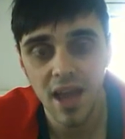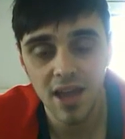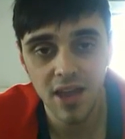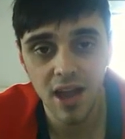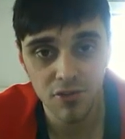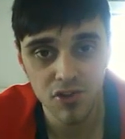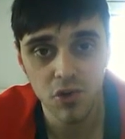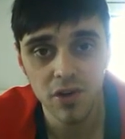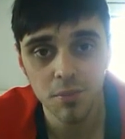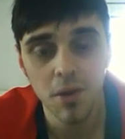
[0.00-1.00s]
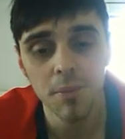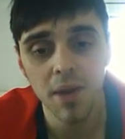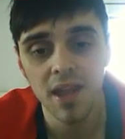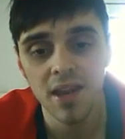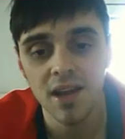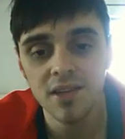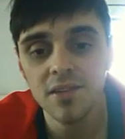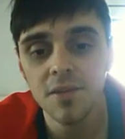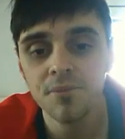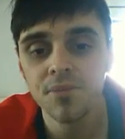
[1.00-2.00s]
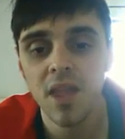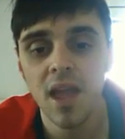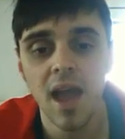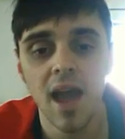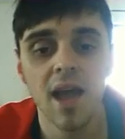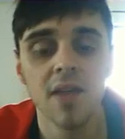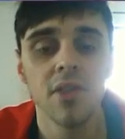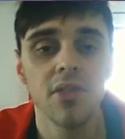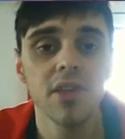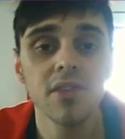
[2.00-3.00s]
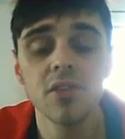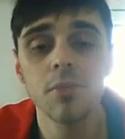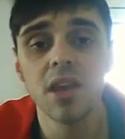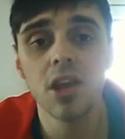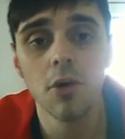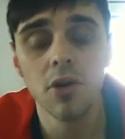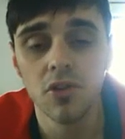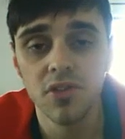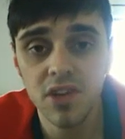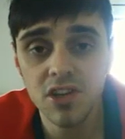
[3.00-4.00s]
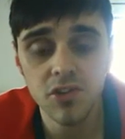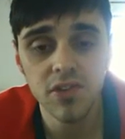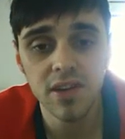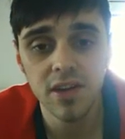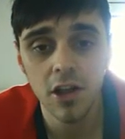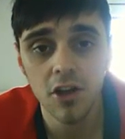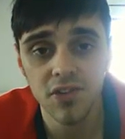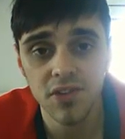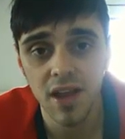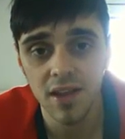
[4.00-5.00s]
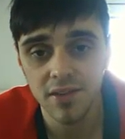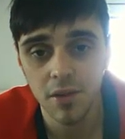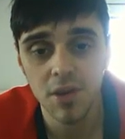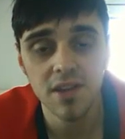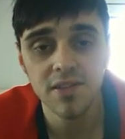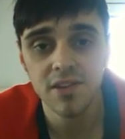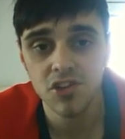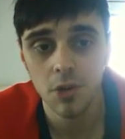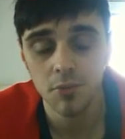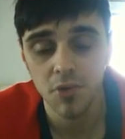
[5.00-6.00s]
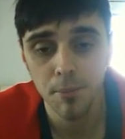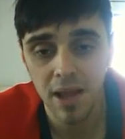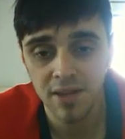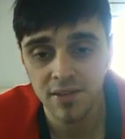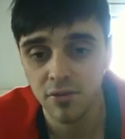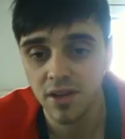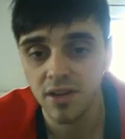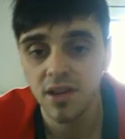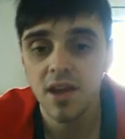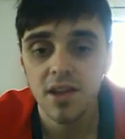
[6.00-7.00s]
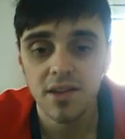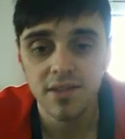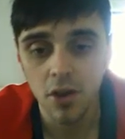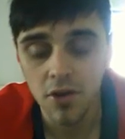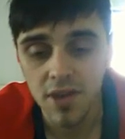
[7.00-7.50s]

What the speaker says: that have joined my paying ads. And this has been going on since you've seen the last stats. I mean, this has jumped massively. So